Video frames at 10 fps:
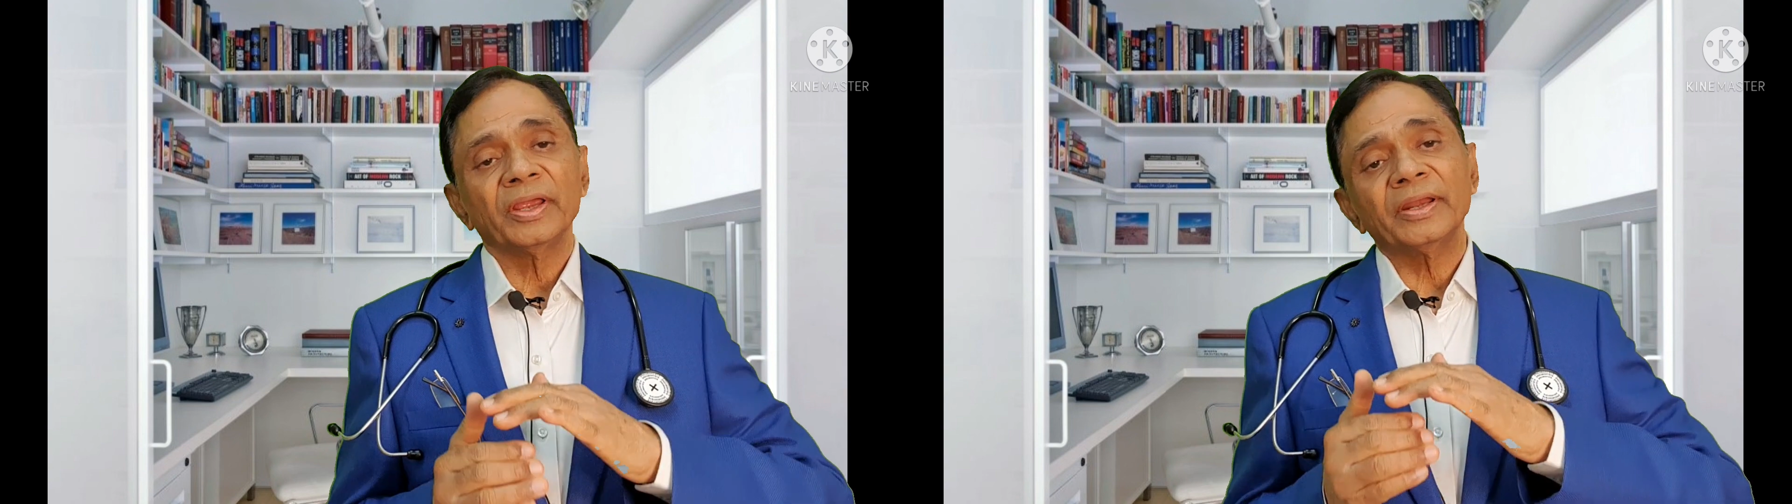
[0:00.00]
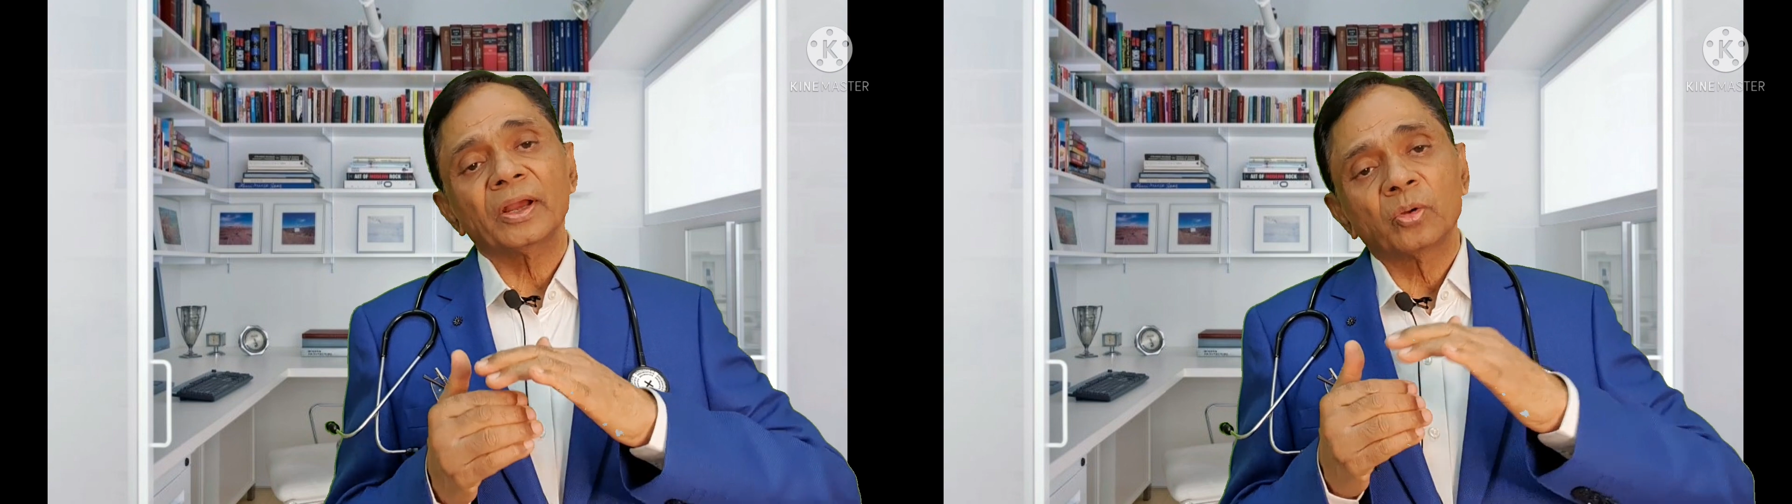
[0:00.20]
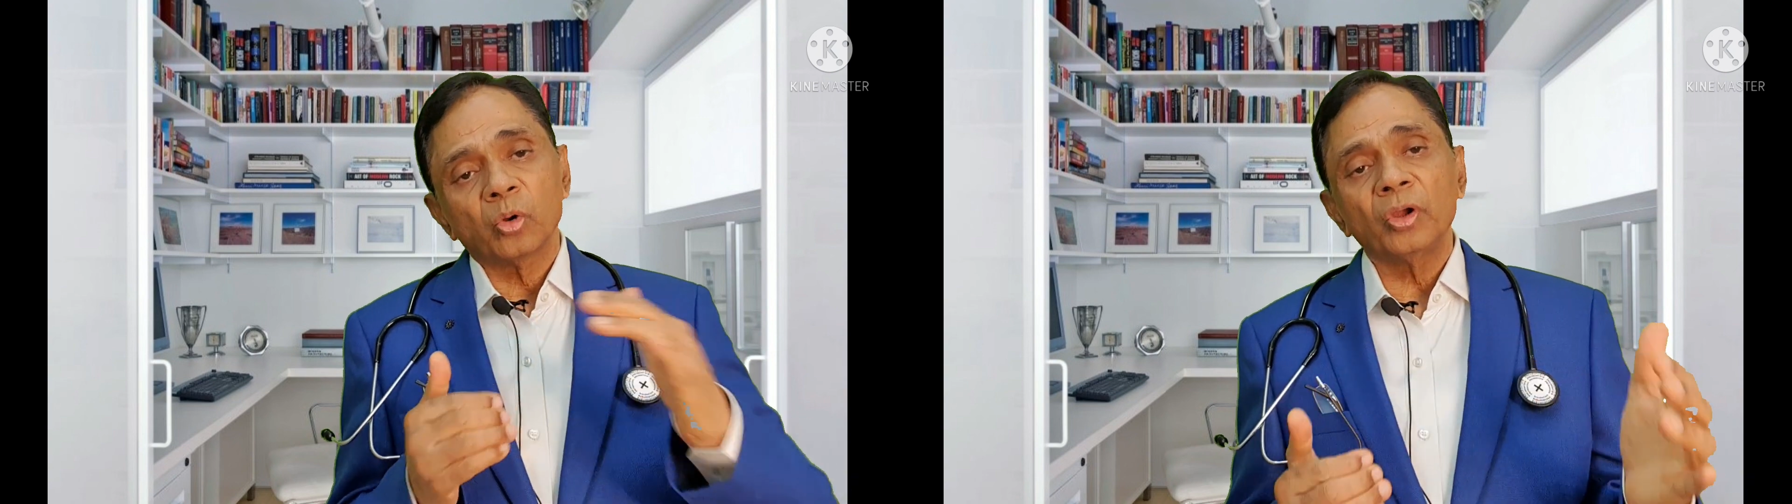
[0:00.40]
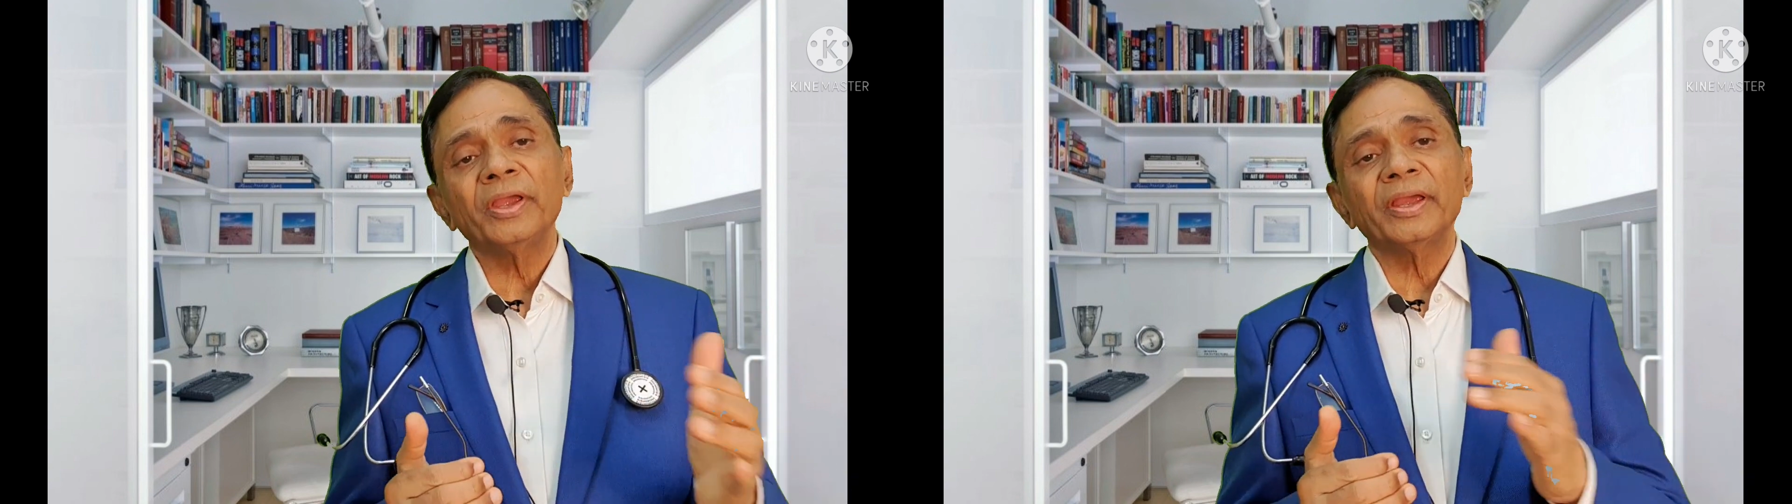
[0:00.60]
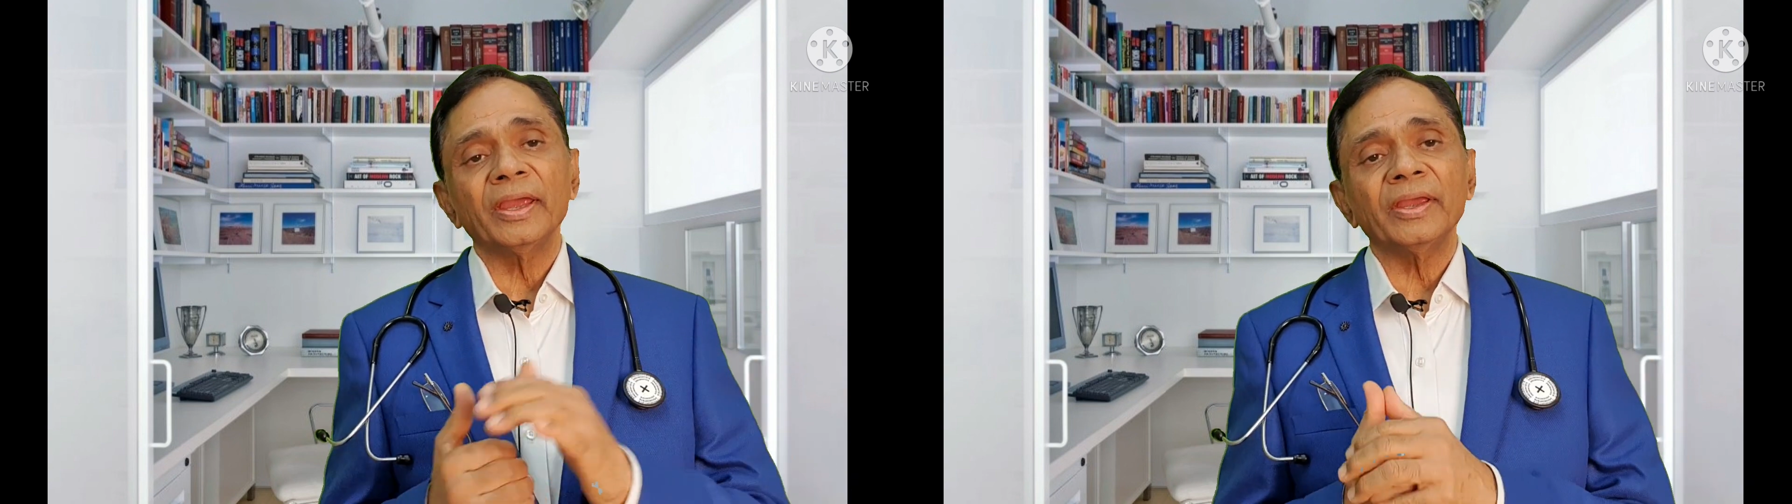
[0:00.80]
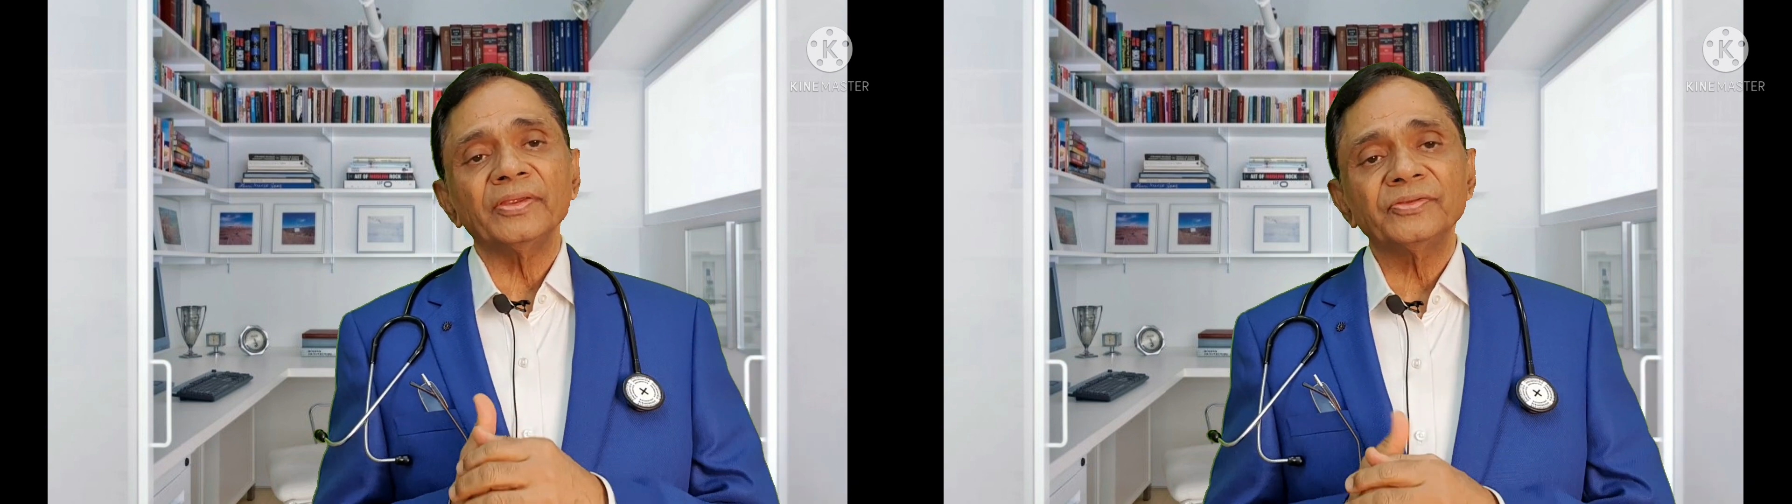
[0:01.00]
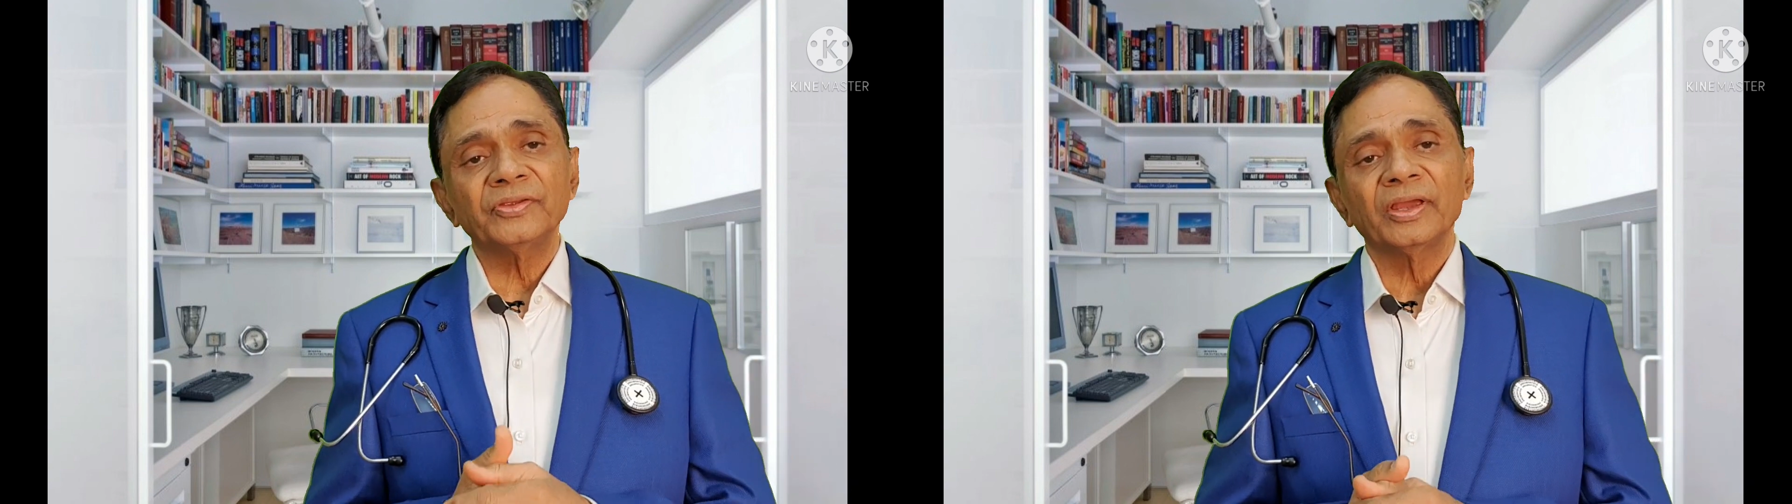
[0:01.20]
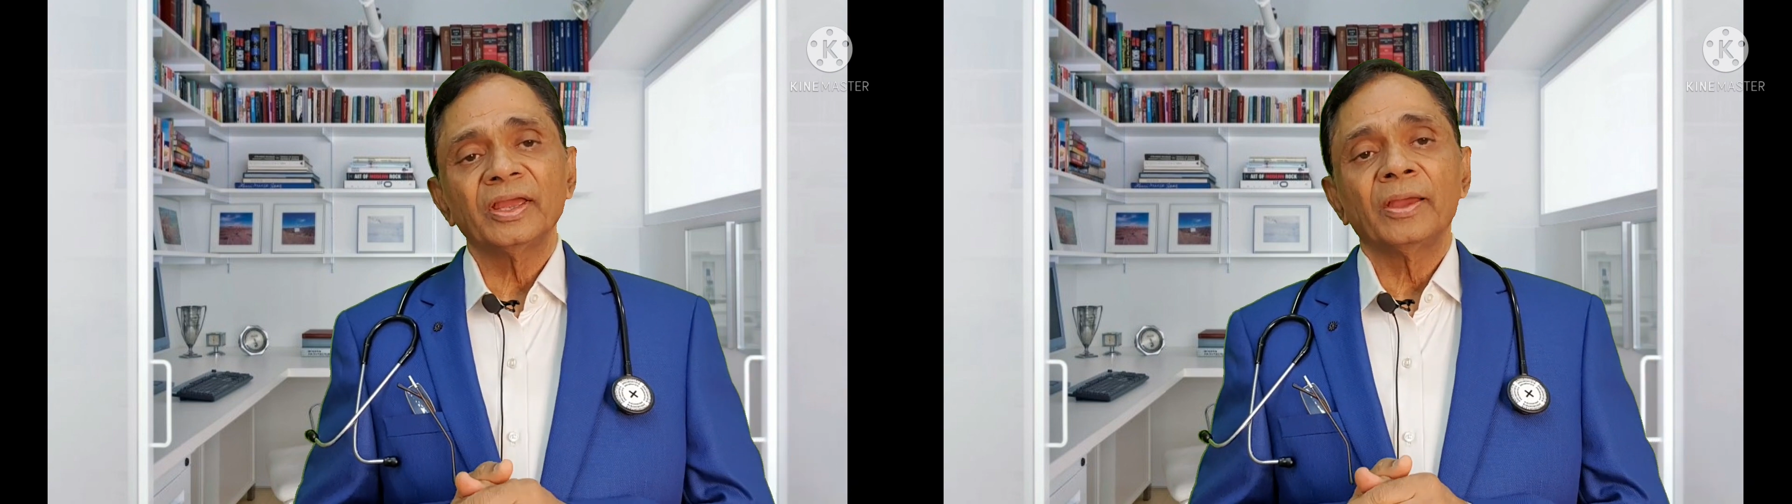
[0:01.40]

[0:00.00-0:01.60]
in a growing age,